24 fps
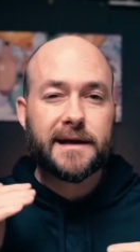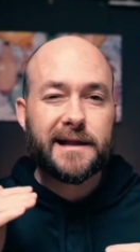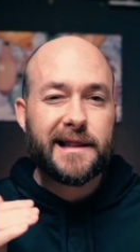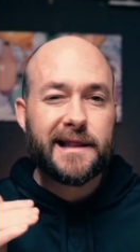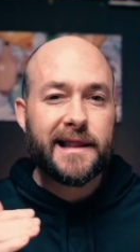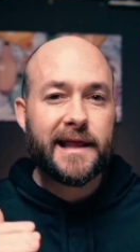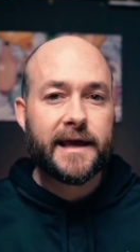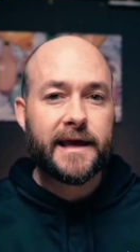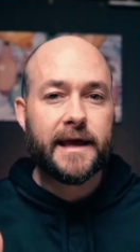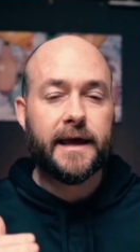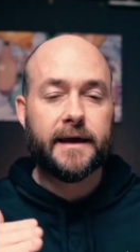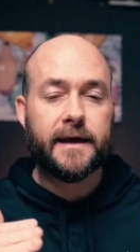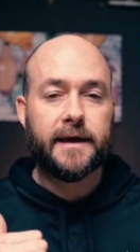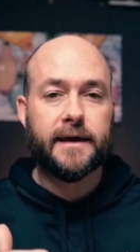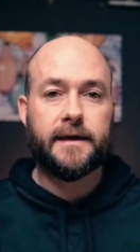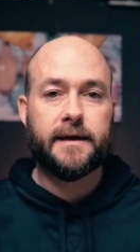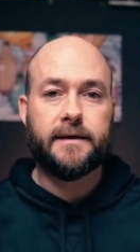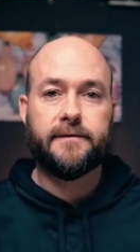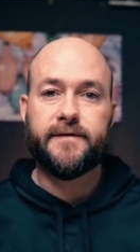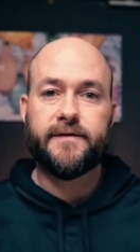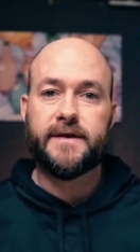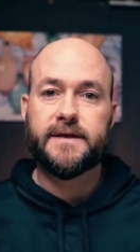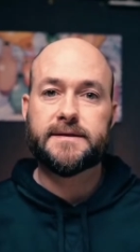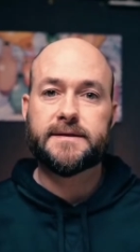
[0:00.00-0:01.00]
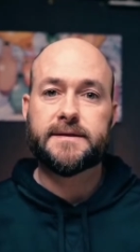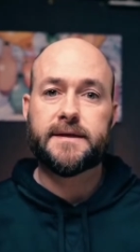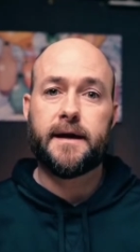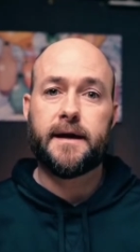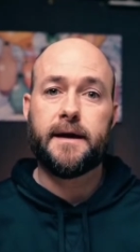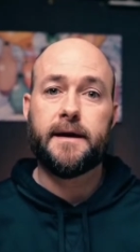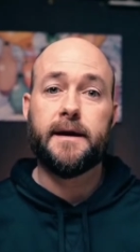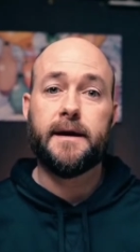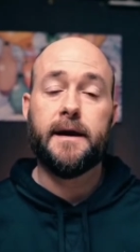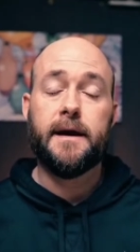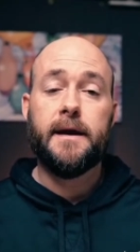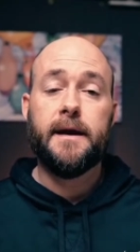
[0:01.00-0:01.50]
clicking in of
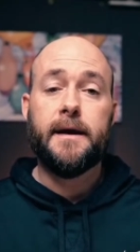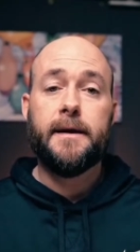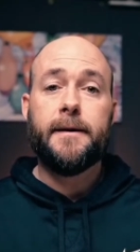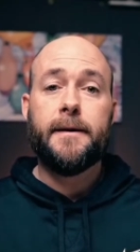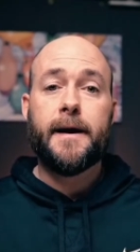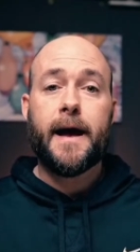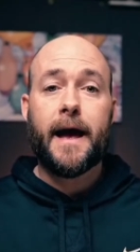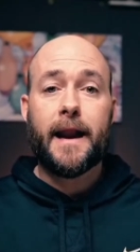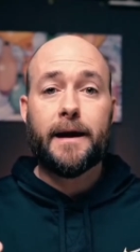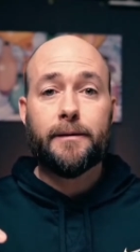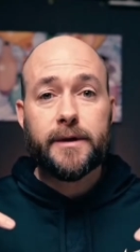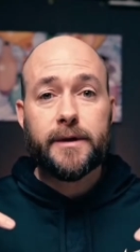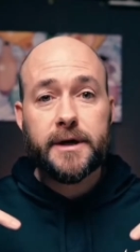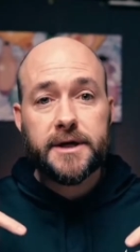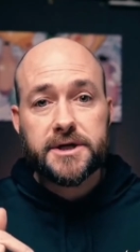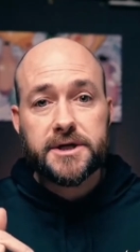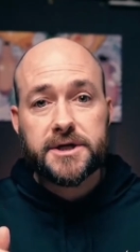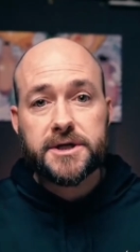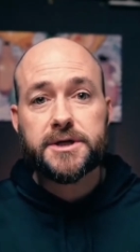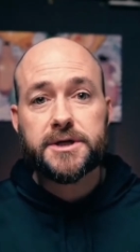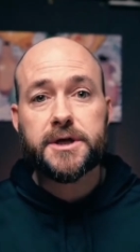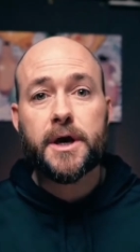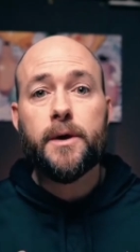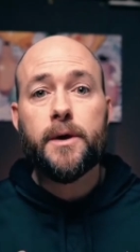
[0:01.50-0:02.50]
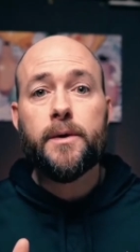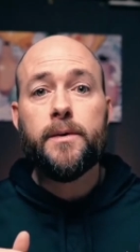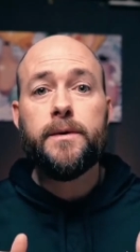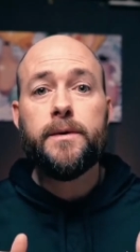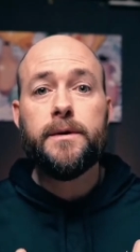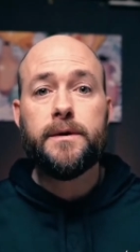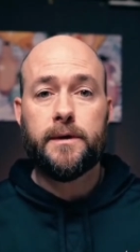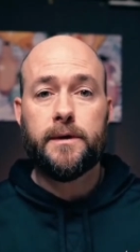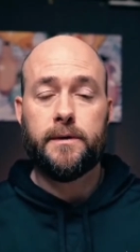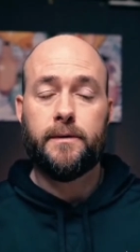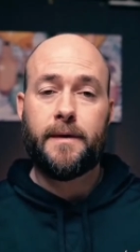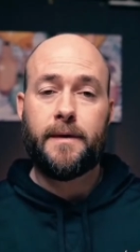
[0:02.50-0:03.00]
insight. And I want to show
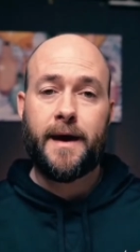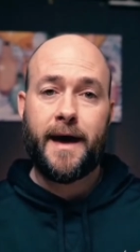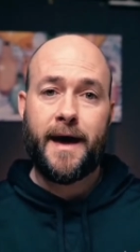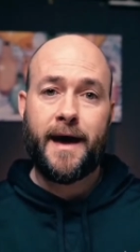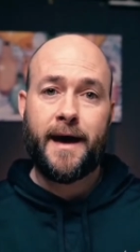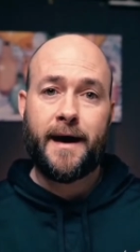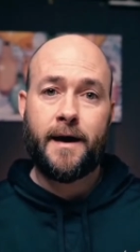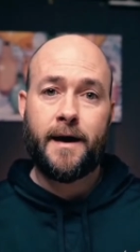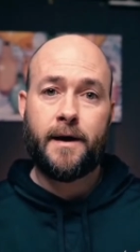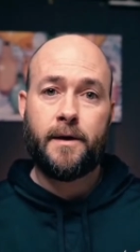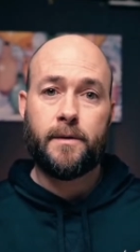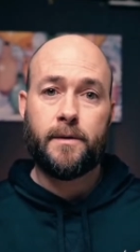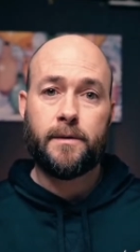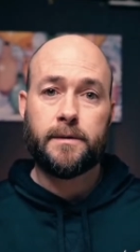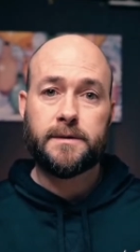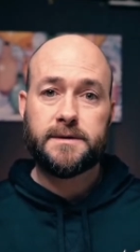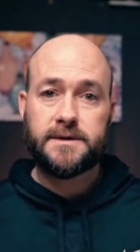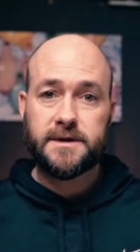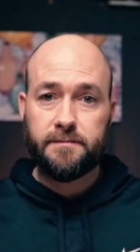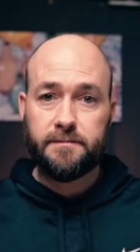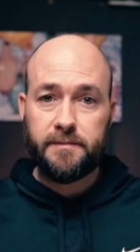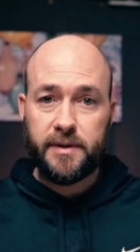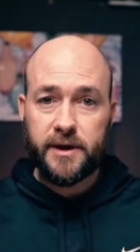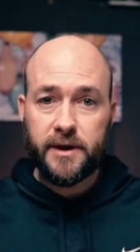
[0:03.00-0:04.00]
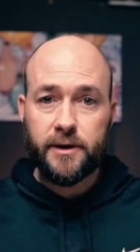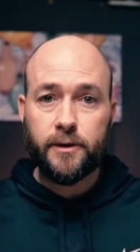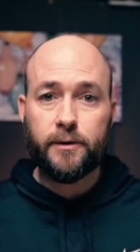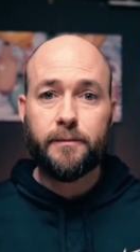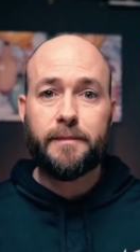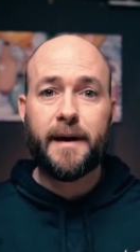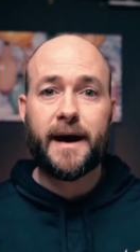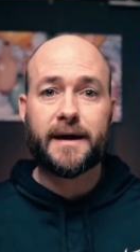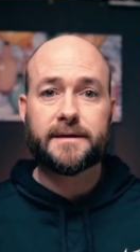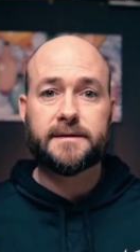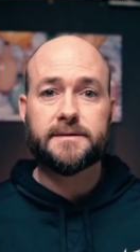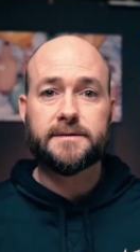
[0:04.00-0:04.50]
you how to peel
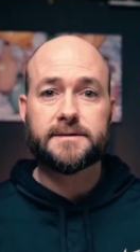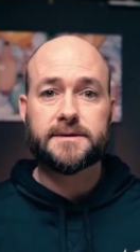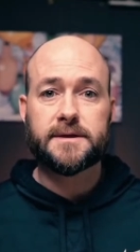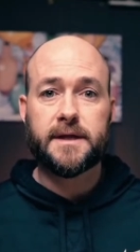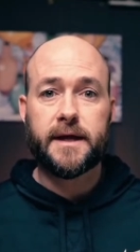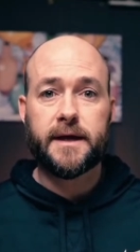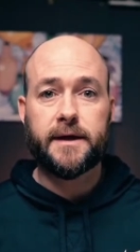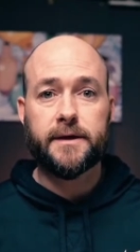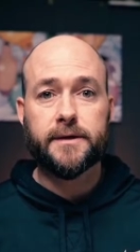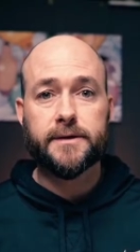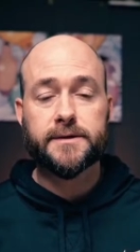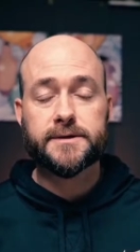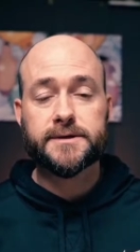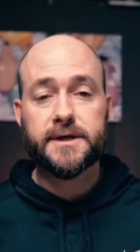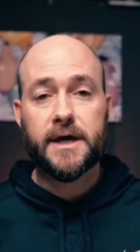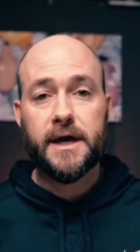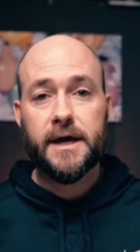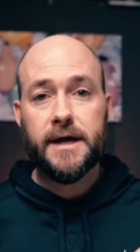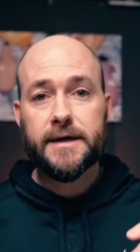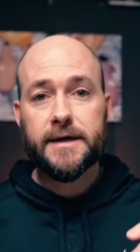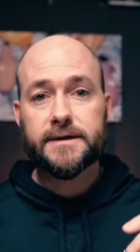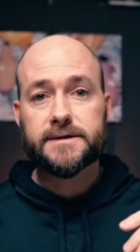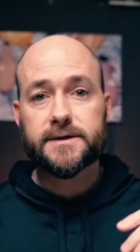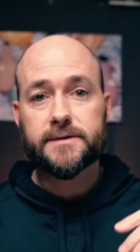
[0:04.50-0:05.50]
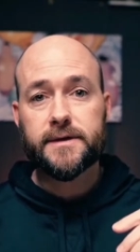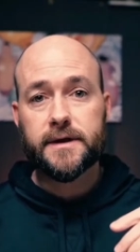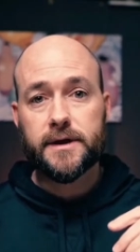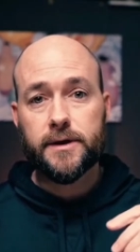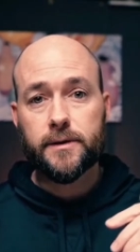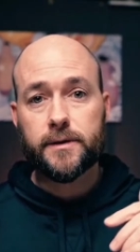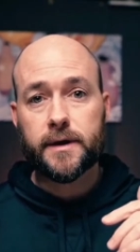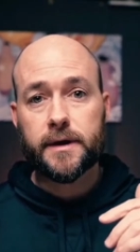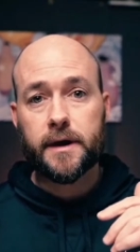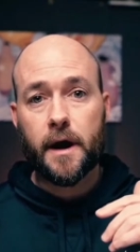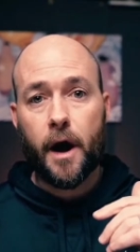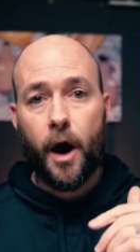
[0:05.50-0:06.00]
back those layers so that you
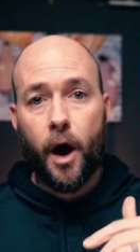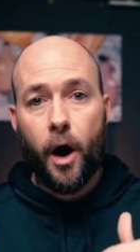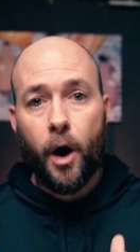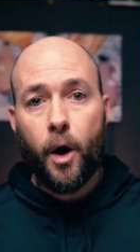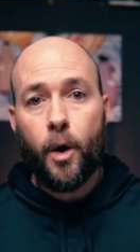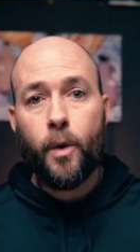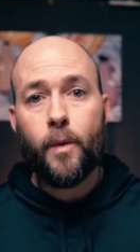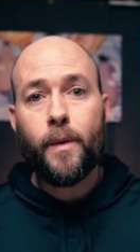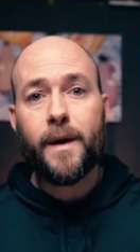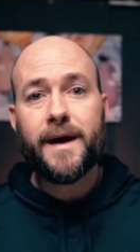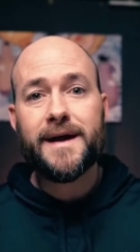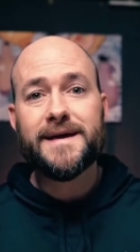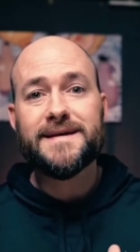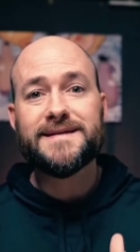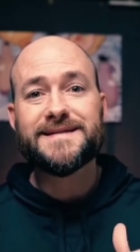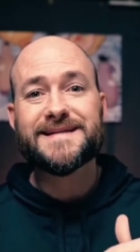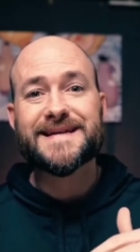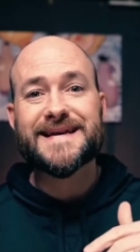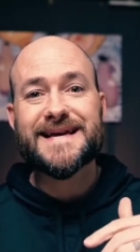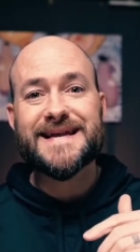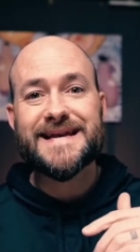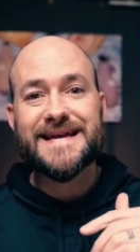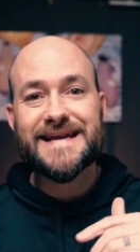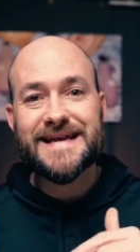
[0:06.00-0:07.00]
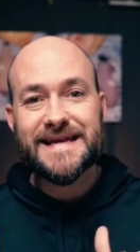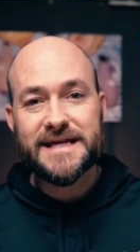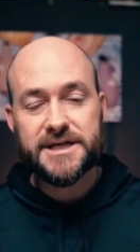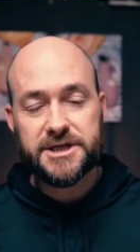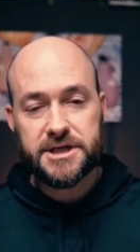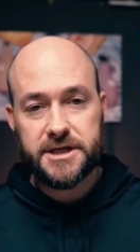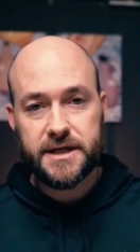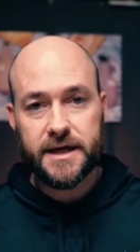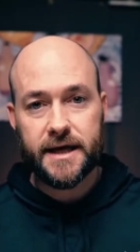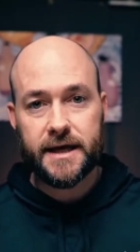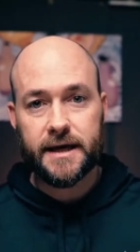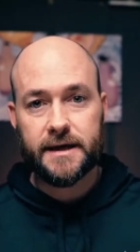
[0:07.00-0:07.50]
can always
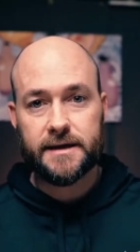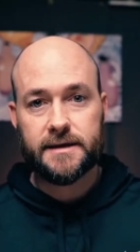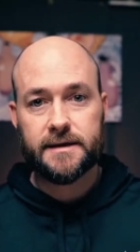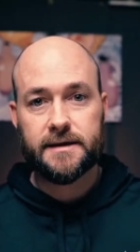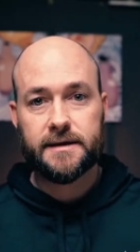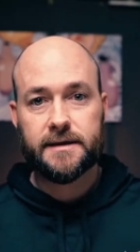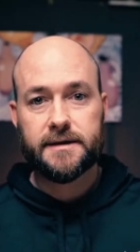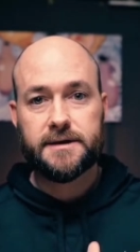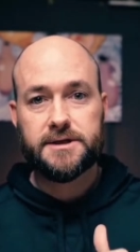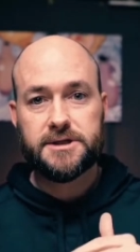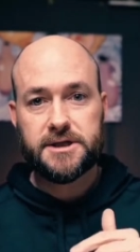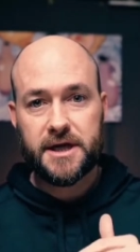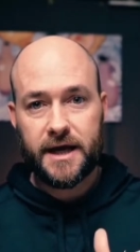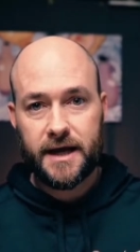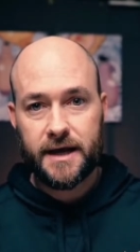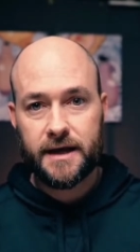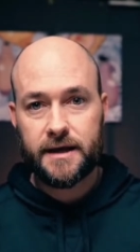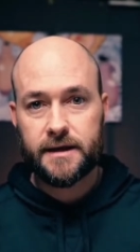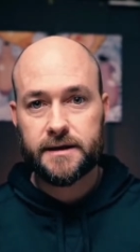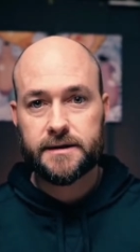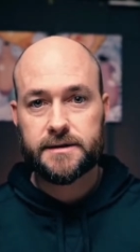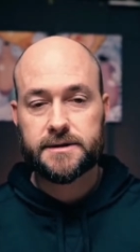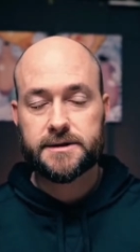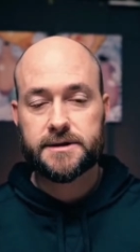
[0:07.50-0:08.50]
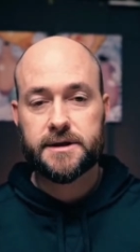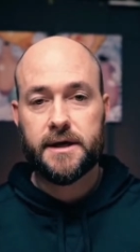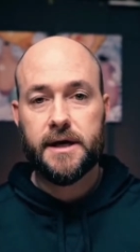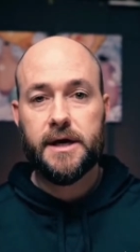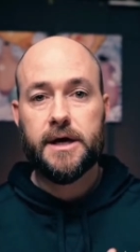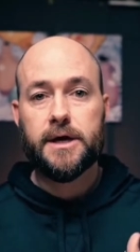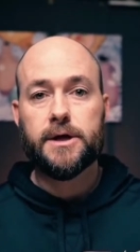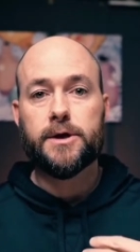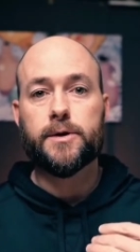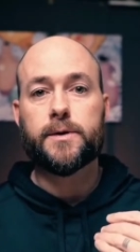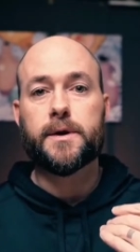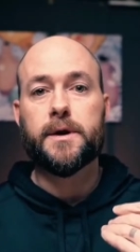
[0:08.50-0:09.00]
initiate change.
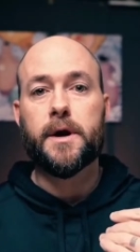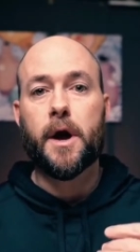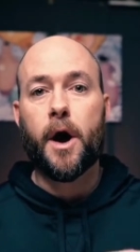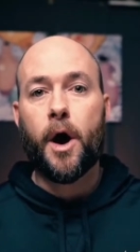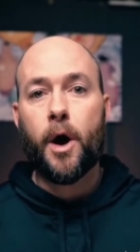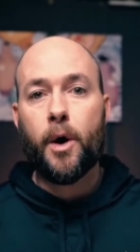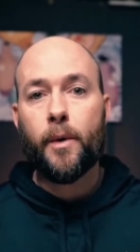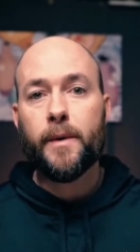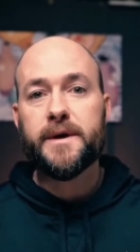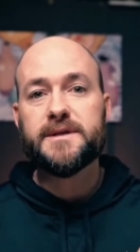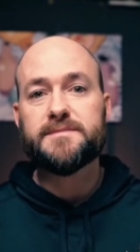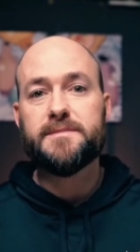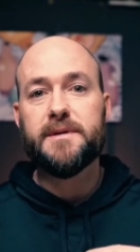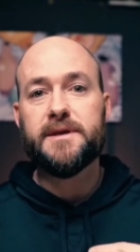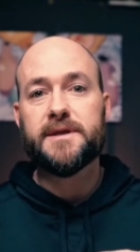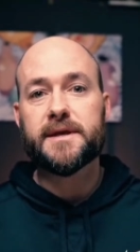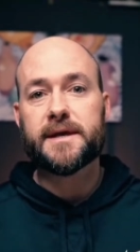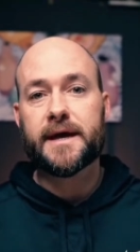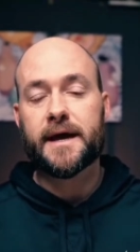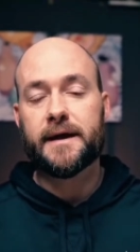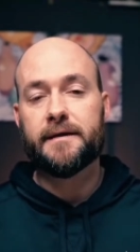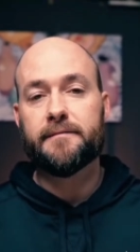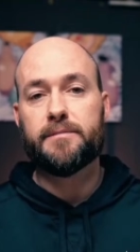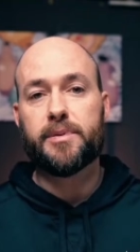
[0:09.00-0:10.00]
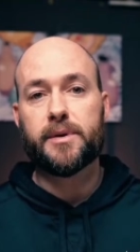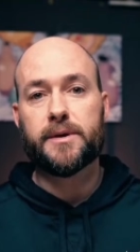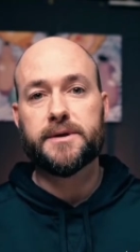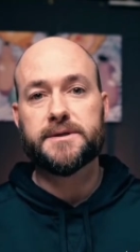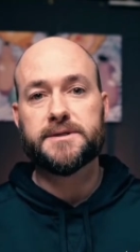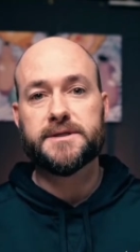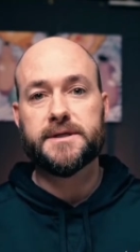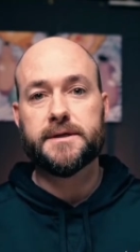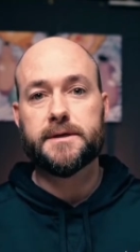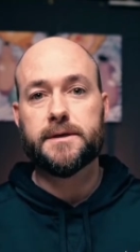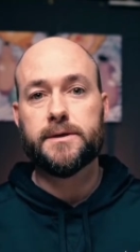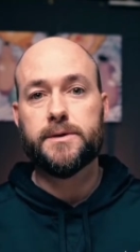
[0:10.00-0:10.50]
You can always be the kind of
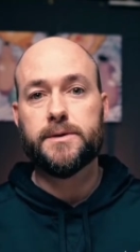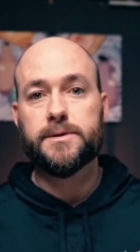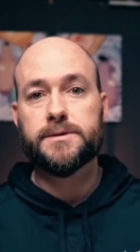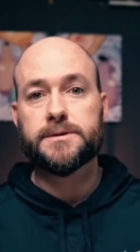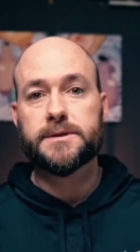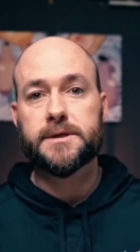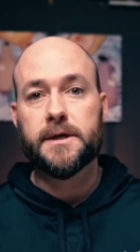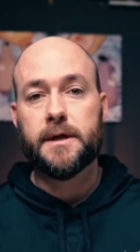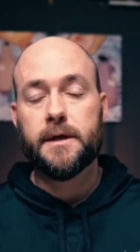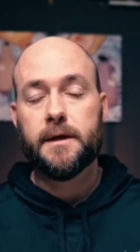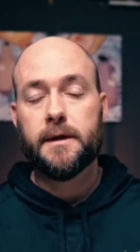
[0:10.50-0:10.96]
person who's